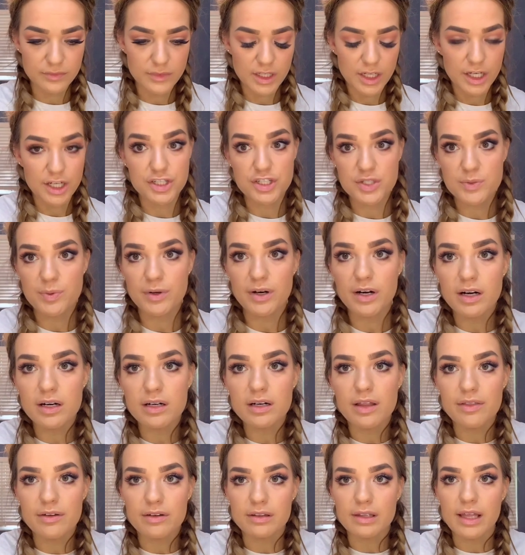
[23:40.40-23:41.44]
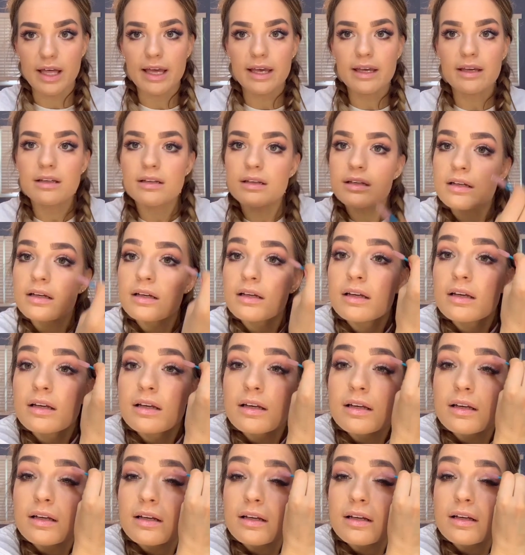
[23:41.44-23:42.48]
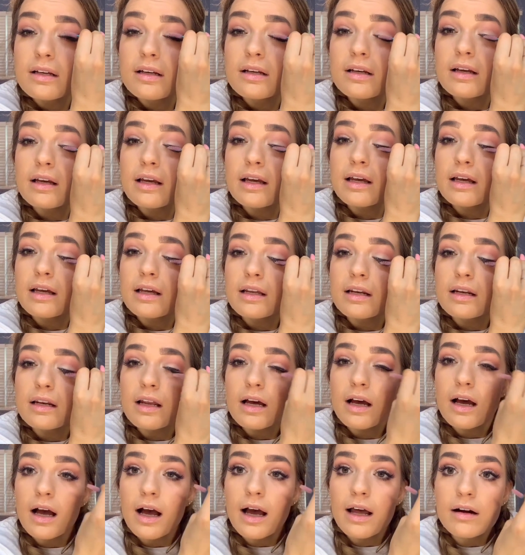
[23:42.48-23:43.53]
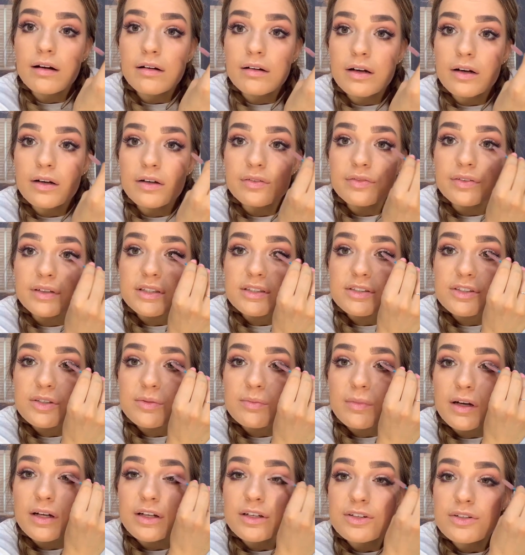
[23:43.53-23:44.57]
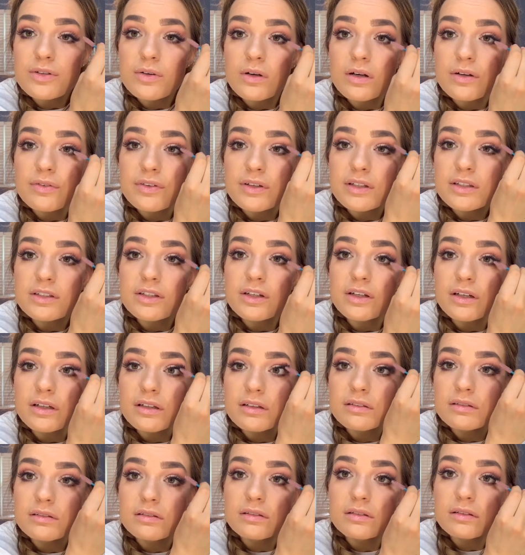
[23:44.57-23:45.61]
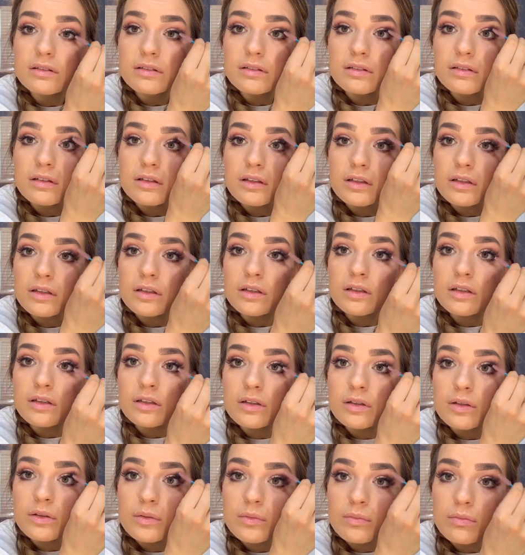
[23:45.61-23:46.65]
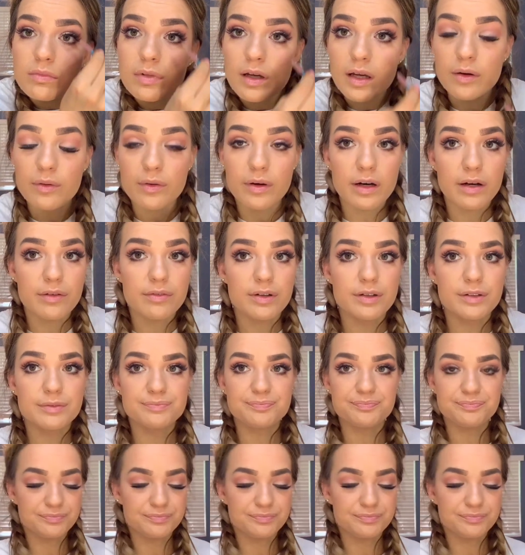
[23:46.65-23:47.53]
I just put on another light and I don't know if it's too much or if it's good, but whatever.